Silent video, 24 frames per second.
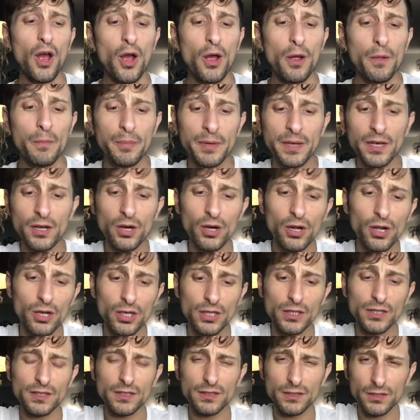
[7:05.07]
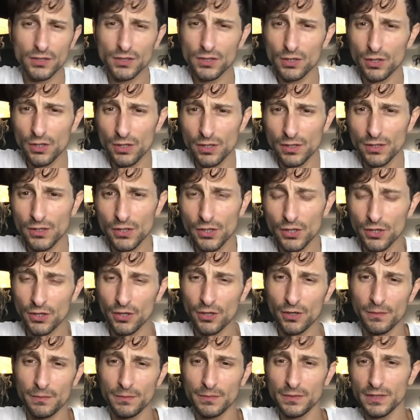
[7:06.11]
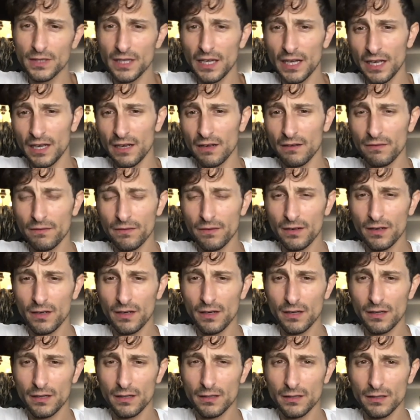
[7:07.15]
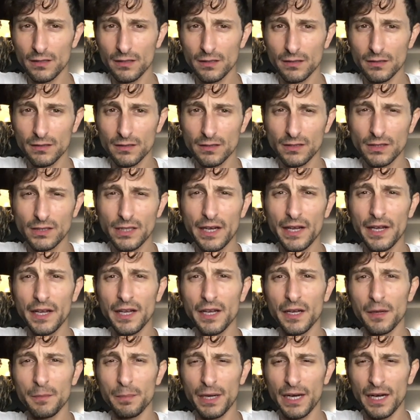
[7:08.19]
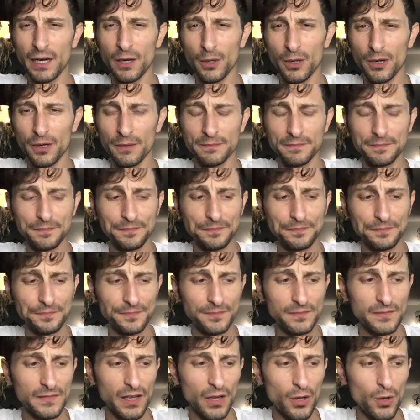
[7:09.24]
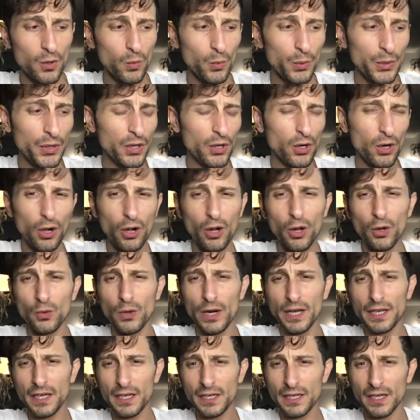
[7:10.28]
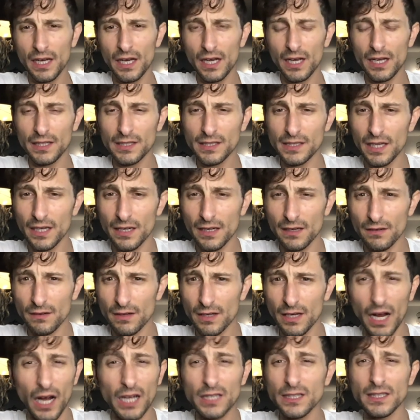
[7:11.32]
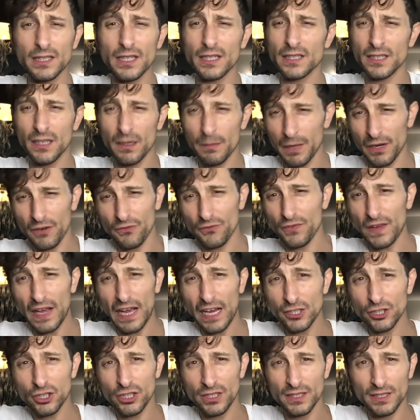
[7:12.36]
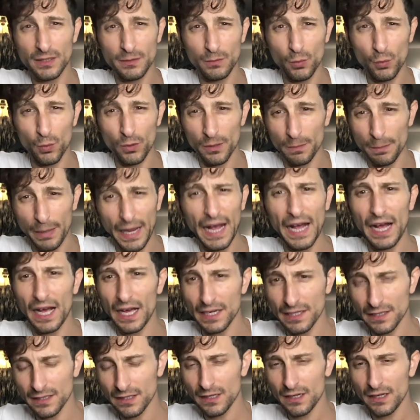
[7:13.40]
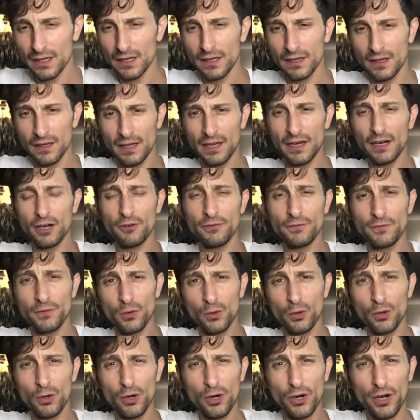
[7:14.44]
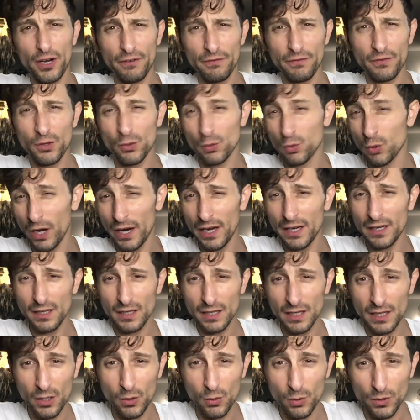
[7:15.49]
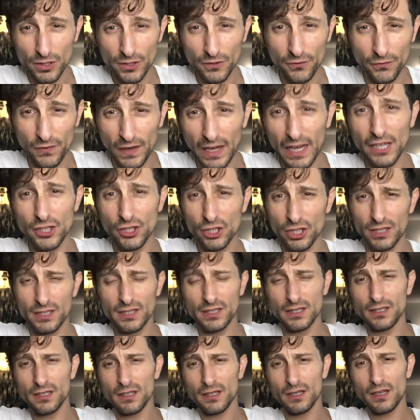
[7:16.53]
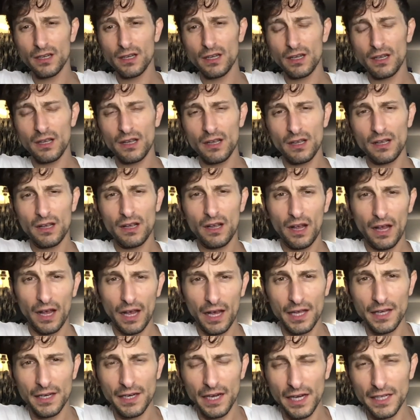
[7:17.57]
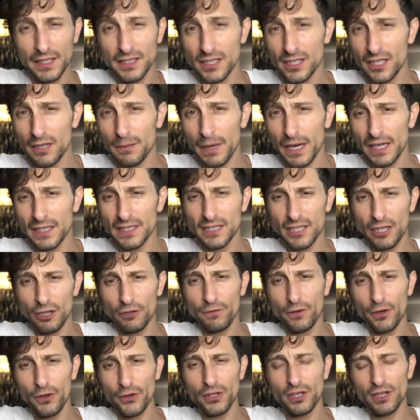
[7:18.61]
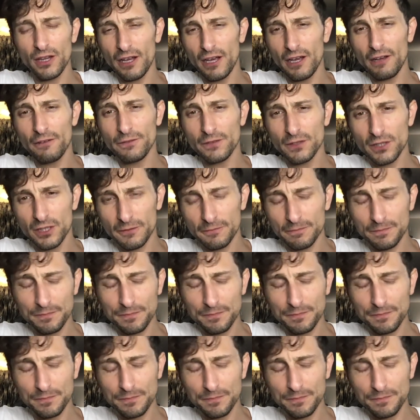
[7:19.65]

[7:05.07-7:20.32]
because certain terms have staying power. We can all recognize that Nazism and fascism were bad. Therefore, if the right equals fascist, and I see myself on the left,